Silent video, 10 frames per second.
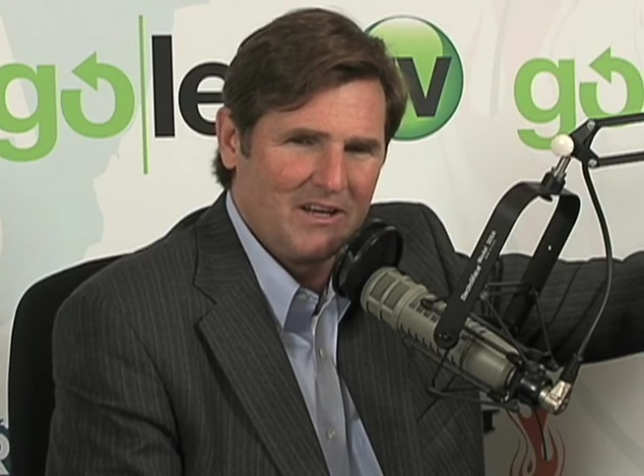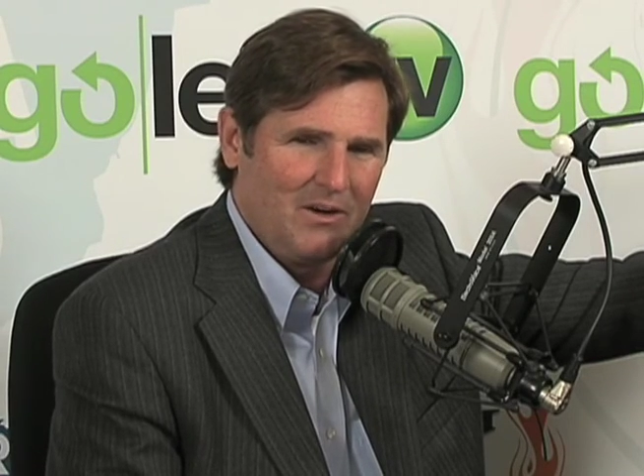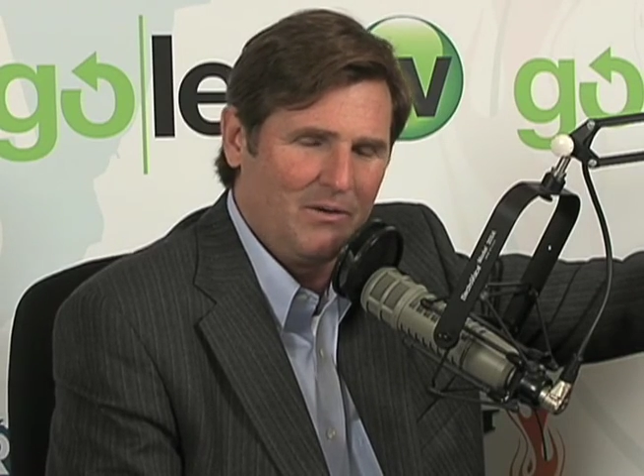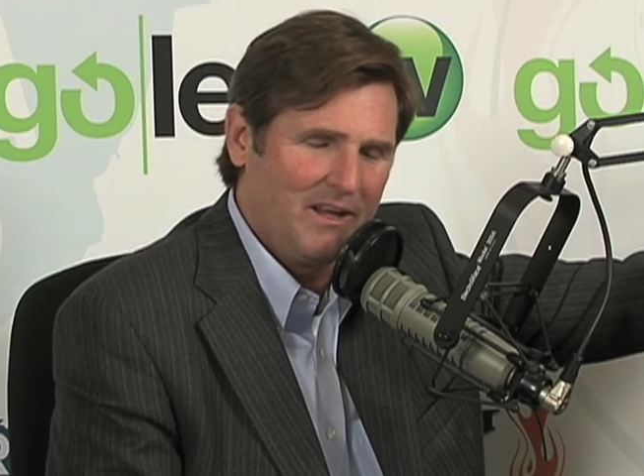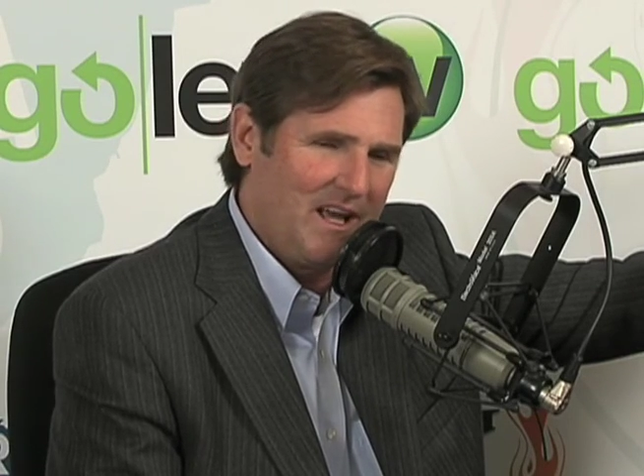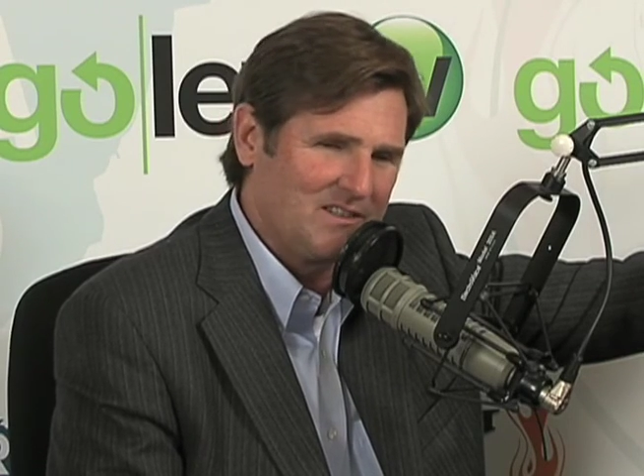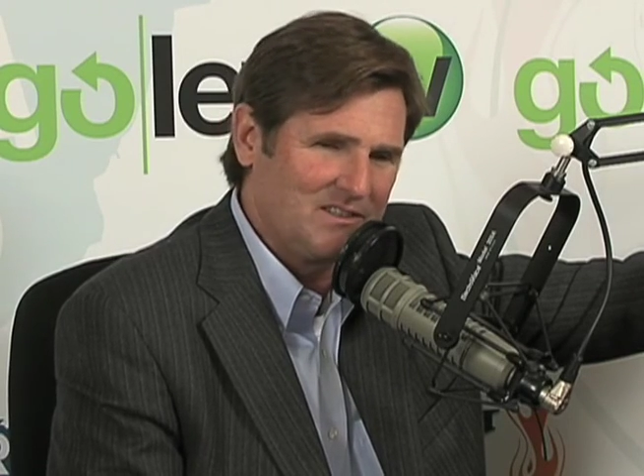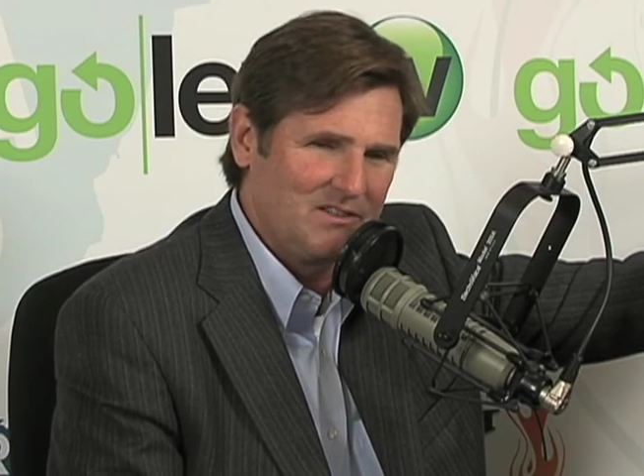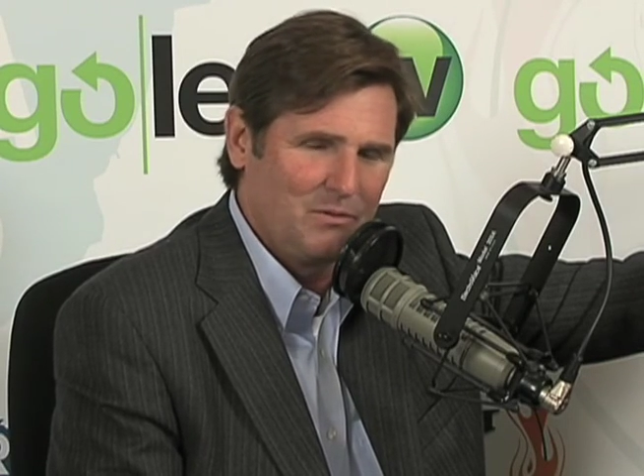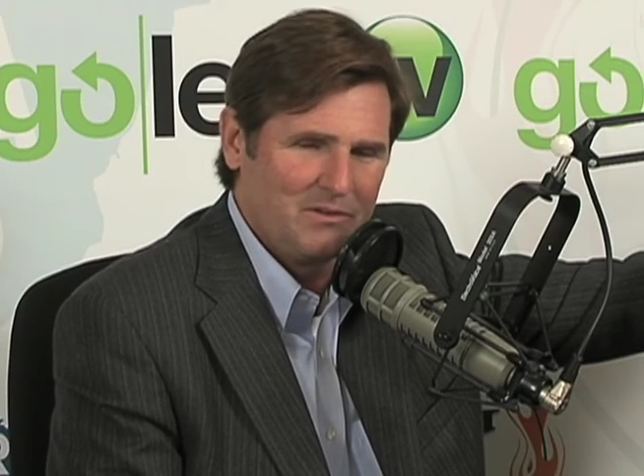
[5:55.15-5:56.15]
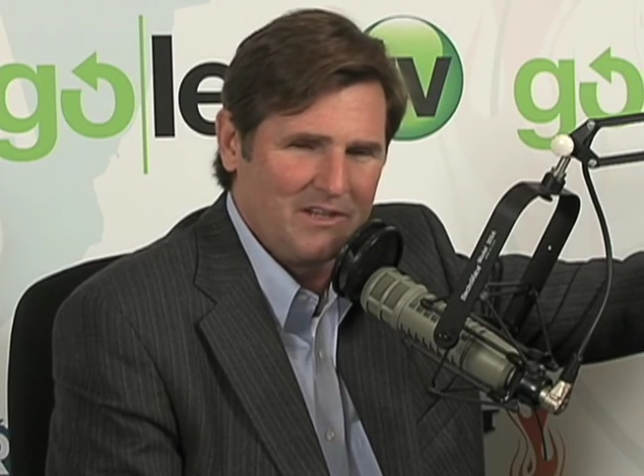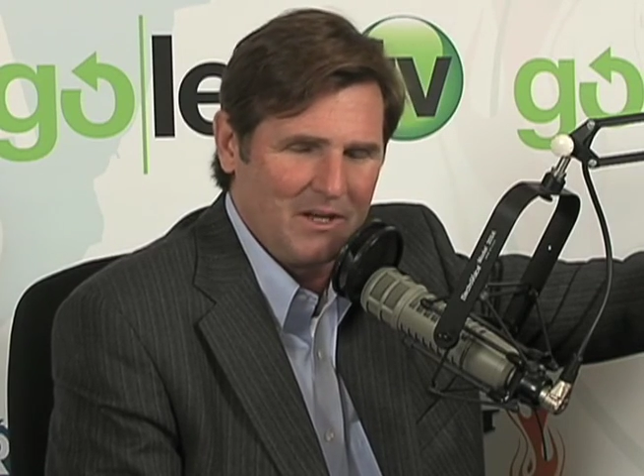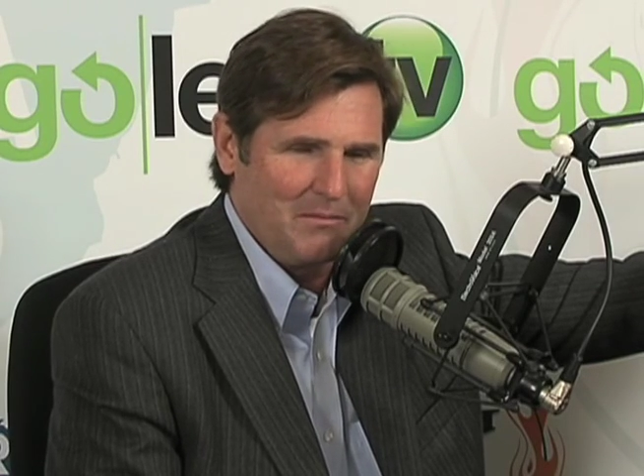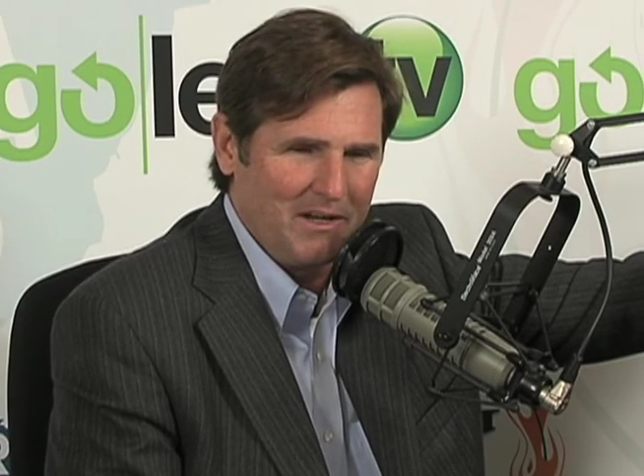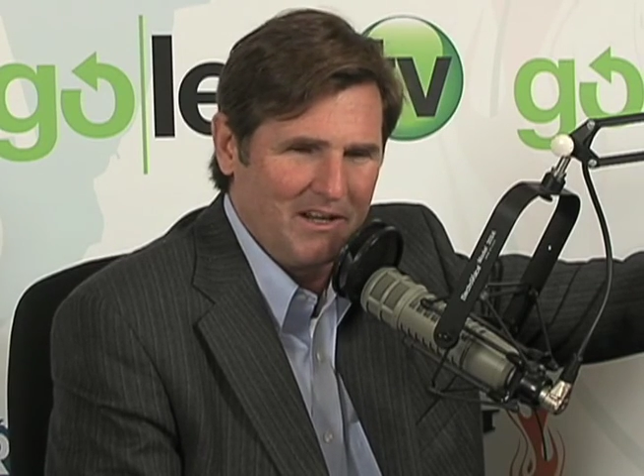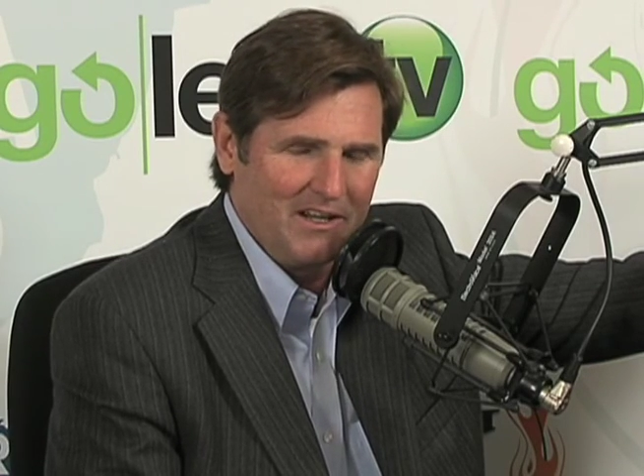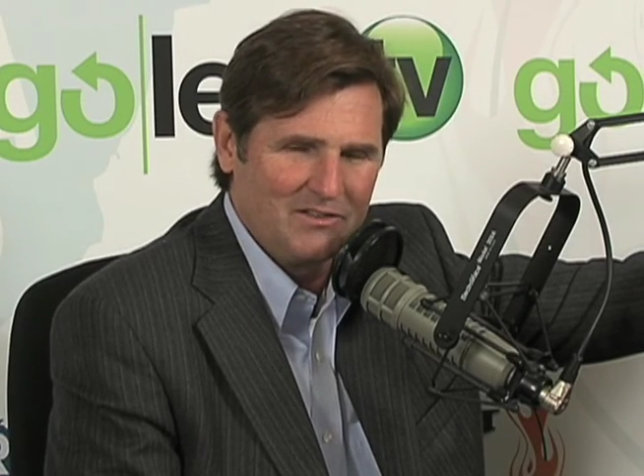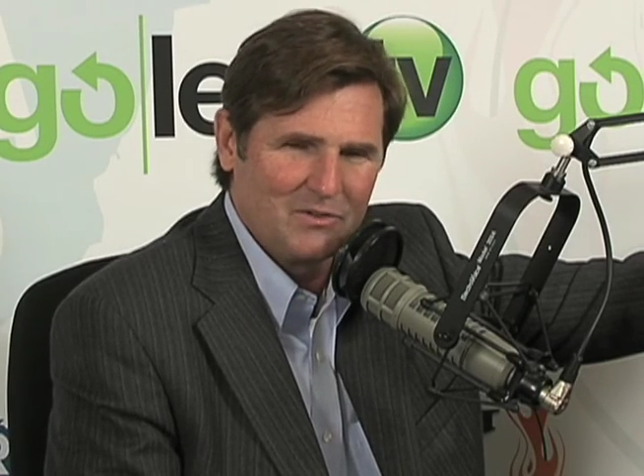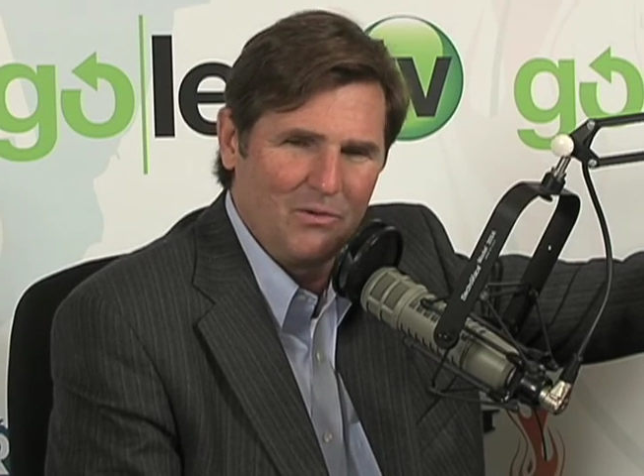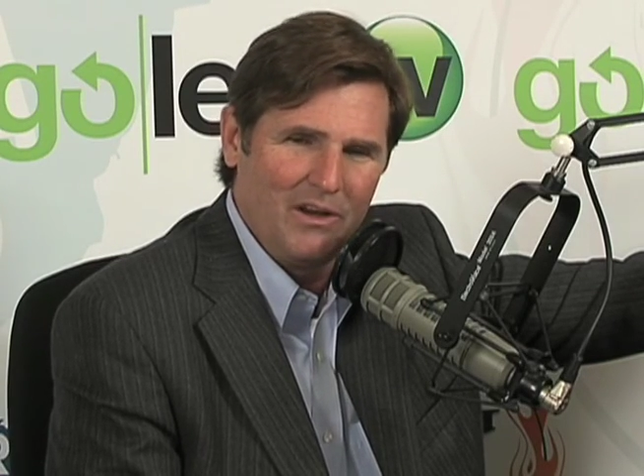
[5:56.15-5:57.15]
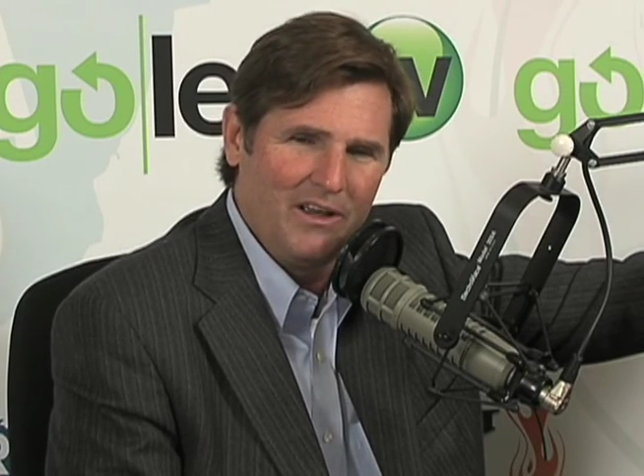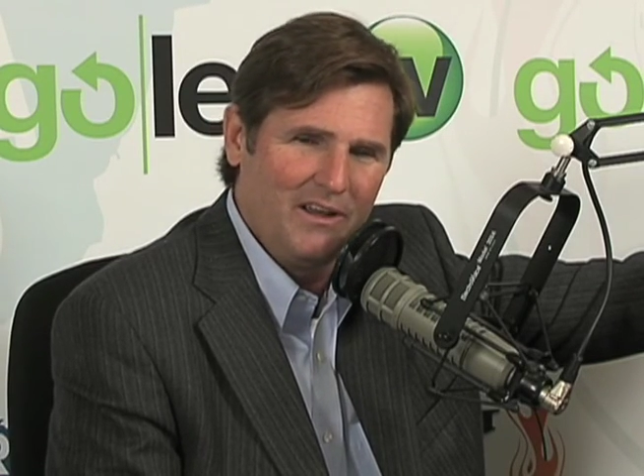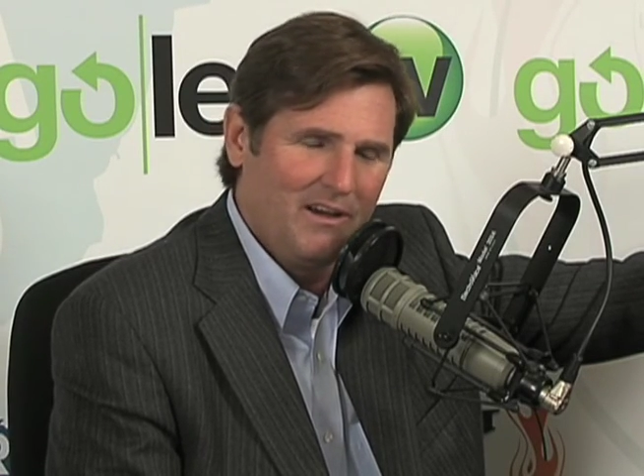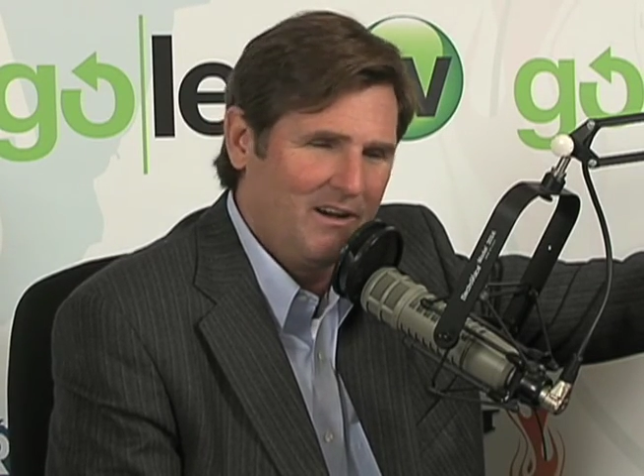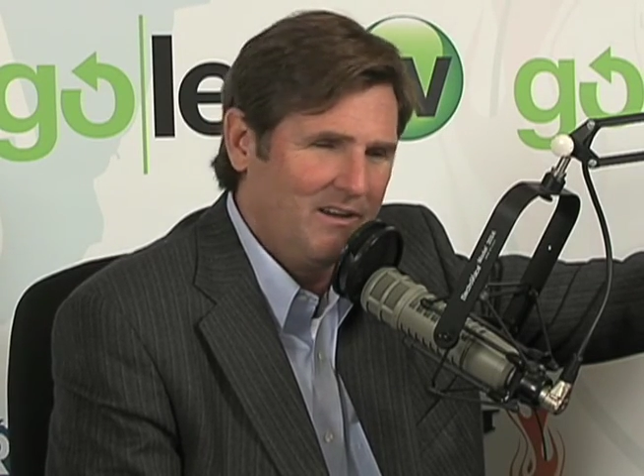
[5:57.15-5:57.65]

oh, it has to do with taking my guns away,